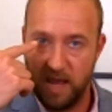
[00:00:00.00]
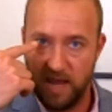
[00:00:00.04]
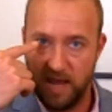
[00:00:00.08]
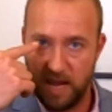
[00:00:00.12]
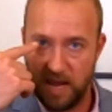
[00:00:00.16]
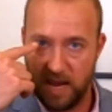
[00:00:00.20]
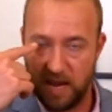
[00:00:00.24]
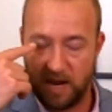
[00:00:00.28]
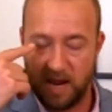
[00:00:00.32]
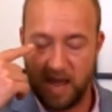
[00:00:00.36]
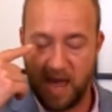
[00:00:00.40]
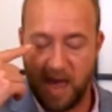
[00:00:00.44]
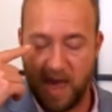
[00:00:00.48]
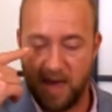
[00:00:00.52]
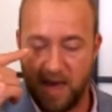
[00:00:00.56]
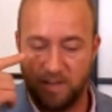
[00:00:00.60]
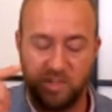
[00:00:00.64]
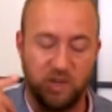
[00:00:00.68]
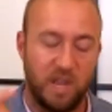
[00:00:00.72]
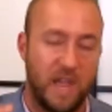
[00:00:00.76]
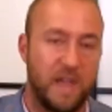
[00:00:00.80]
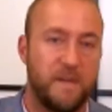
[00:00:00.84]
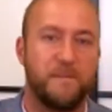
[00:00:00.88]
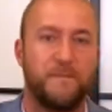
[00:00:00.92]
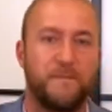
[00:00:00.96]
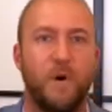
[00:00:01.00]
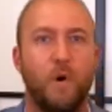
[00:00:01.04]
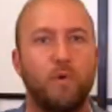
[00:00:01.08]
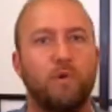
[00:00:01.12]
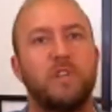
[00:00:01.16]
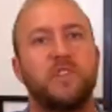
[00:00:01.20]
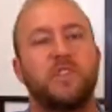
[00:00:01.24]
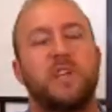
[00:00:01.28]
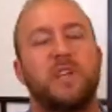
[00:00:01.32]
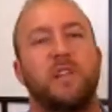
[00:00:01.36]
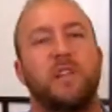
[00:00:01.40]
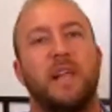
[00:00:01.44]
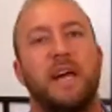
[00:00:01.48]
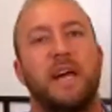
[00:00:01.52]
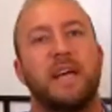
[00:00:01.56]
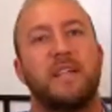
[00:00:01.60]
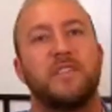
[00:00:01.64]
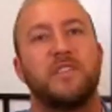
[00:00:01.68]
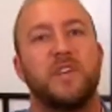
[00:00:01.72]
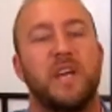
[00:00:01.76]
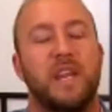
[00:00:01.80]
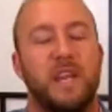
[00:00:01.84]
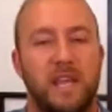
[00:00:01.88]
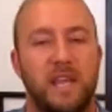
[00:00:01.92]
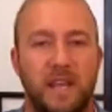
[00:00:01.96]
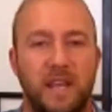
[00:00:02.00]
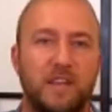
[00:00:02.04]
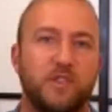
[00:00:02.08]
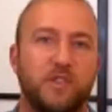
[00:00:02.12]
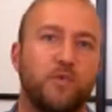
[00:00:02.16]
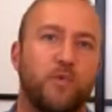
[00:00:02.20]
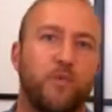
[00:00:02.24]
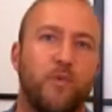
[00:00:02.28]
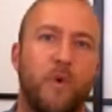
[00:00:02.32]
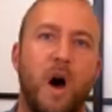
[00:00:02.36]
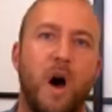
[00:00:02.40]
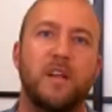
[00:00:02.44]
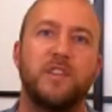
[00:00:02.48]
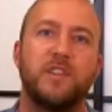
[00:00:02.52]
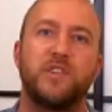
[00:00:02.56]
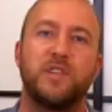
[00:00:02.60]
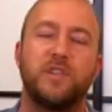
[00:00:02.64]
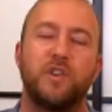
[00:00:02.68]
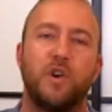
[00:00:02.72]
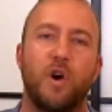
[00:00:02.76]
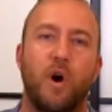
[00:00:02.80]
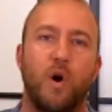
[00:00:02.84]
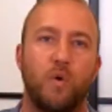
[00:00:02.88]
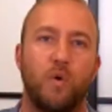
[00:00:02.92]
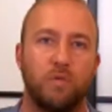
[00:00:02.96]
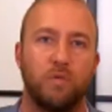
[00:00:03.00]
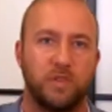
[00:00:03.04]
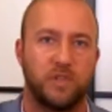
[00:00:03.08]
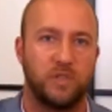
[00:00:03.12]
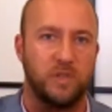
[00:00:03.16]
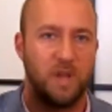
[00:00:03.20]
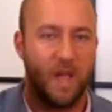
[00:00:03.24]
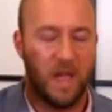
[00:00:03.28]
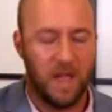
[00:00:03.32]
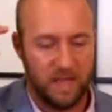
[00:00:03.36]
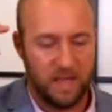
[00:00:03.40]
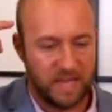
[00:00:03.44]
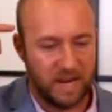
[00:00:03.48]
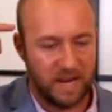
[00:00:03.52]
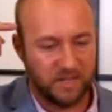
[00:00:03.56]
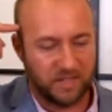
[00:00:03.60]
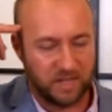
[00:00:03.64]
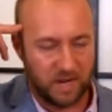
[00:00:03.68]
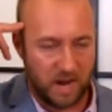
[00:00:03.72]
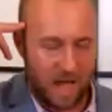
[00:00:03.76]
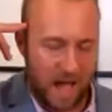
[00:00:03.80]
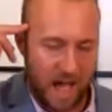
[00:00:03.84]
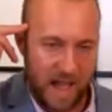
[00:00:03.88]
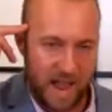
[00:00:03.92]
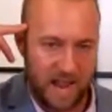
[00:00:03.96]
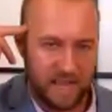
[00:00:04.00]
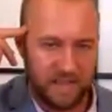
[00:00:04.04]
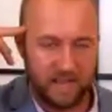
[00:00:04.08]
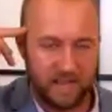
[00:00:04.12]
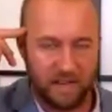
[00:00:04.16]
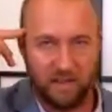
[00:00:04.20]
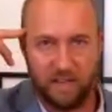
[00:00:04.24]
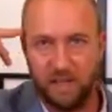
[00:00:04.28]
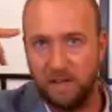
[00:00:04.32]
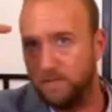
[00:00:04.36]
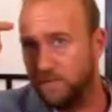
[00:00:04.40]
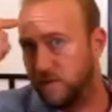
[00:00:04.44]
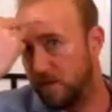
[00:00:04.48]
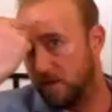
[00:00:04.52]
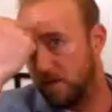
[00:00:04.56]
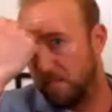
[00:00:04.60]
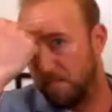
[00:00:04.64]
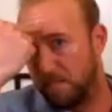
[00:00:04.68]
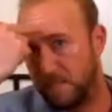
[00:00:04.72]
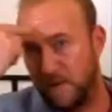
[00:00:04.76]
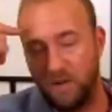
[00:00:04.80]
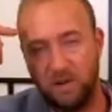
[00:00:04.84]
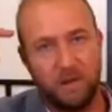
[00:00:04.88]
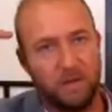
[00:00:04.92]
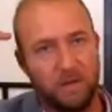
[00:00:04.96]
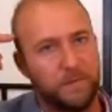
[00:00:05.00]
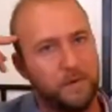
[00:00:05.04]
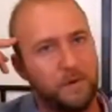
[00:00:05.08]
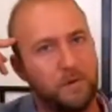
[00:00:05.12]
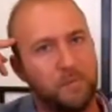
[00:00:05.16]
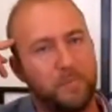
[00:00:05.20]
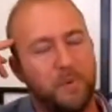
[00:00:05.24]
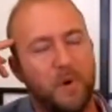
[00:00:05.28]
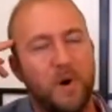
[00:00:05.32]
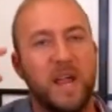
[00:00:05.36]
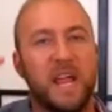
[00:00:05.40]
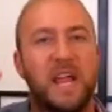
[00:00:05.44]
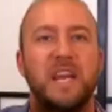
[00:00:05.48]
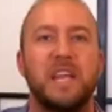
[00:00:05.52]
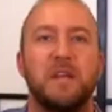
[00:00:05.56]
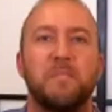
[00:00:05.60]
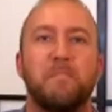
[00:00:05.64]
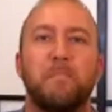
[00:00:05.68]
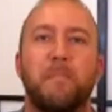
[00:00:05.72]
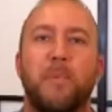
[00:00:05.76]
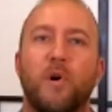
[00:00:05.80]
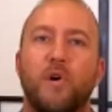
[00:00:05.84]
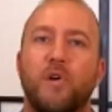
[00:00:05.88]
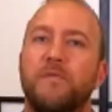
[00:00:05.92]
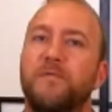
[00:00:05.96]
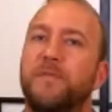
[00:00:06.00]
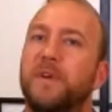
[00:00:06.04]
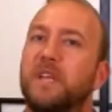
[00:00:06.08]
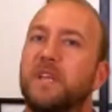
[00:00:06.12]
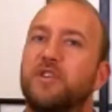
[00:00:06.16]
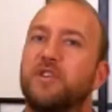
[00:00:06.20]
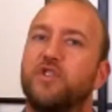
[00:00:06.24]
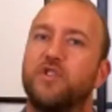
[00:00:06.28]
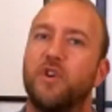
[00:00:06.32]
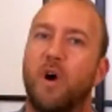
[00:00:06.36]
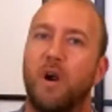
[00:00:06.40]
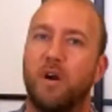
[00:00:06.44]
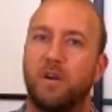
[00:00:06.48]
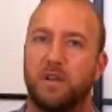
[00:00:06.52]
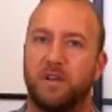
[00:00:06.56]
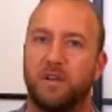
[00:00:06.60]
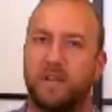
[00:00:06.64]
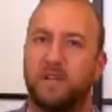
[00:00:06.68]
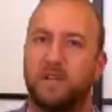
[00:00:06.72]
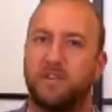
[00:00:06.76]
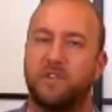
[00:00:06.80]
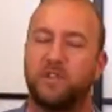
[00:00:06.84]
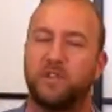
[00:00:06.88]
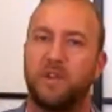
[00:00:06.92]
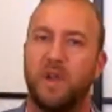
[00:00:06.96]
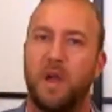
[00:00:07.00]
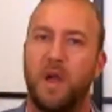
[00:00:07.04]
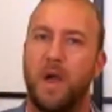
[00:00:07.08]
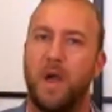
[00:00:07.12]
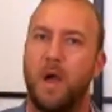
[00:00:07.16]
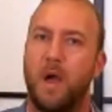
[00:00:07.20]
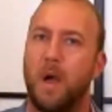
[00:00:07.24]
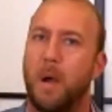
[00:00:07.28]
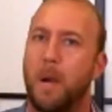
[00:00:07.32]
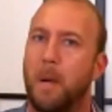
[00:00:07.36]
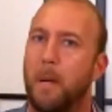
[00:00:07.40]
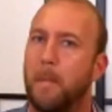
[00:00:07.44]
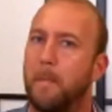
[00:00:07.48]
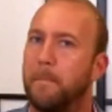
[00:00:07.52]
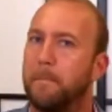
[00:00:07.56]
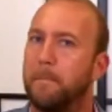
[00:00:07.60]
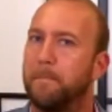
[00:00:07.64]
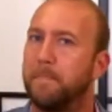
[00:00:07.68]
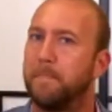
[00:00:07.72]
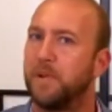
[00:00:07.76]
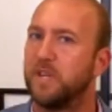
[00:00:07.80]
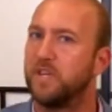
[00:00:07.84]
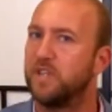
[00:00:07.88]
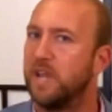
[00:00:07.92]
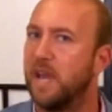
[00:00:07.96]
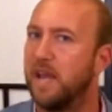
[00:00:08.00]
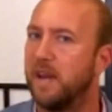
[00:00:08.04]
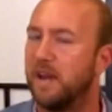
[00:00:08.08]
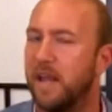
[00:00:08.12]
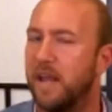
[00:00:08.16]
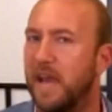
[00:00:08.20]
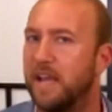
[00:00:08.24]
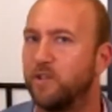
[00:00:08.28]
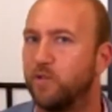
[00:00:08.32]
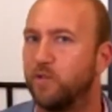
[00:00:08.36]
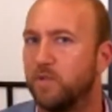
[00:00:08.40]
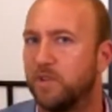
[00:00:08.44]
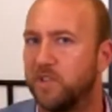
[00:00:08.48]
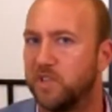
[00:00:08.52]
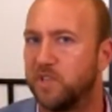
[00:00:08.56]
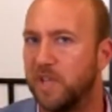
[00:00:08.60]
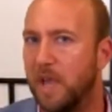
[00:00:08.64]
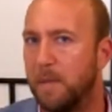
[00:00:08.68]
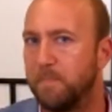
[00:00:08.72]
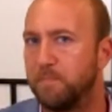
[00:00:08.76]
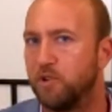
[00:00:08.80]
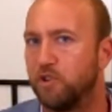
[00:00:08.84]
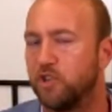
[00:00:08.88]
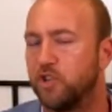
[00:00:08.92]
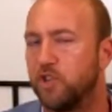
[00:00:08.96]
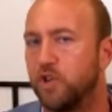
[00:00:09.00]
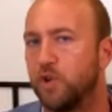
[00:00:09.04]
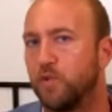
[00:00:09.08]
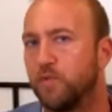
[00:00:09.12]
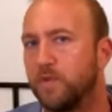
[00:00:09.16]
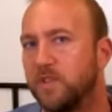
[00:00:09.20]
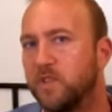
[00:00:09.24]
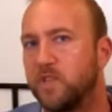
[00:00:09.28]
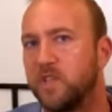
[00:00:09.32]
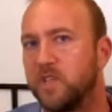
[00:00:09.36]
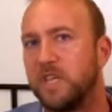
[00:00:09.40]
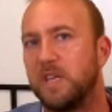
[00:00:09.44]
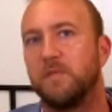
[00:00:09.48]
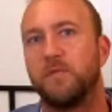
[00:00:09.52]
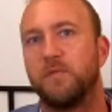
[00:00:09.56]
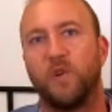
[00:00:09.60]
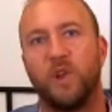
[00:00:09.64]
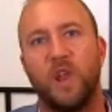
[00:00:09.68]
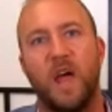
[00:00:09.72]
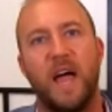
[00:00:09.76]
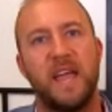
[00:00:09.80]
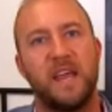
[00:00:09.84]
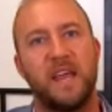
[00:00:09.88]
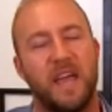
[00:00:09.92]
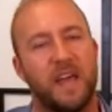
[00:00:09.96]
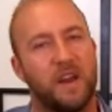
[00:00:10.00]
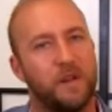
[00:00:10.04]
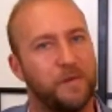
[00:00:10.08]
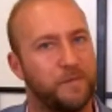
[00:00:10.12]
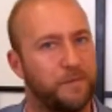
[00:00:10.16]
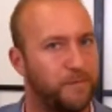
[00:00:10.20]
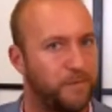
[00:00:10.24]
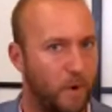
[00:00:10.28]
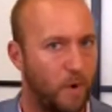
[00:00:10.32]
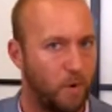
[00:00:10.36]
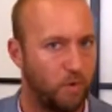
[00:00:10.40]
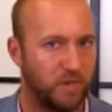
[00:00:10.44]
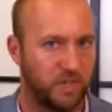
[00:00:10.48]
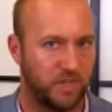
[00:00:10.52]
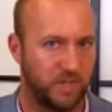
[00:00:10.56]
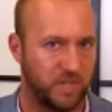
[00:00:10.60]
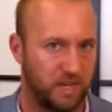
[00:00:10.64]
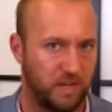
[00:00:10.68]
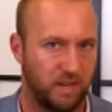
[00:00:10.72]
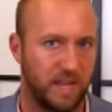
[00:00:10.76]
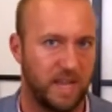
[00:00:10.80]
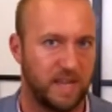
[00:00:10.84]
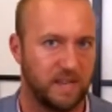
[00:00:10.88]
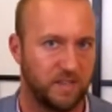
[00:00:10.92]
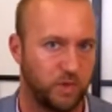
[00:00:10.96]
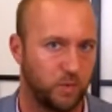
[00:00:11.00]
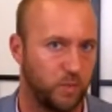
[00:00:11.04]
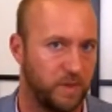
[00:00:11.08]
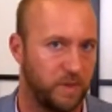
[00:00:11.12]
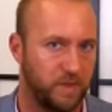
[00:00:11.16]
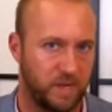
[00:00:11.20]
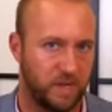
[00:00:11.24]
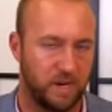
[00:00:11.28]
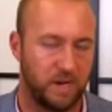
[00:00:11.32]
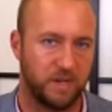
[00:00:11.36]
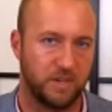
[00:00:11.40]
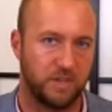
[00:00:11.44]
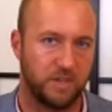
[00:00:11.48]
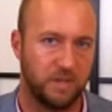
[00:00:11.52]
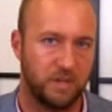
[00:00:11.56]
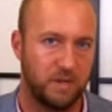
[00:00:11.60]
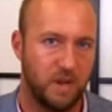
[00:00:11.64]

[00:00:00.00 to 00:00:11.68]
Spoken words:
It has a focusing lens, and it has rods and cones. That is an eye that lives in the middle of your brain in perfect darkness, but yet it has receptors to receive light and a focusing lens within it.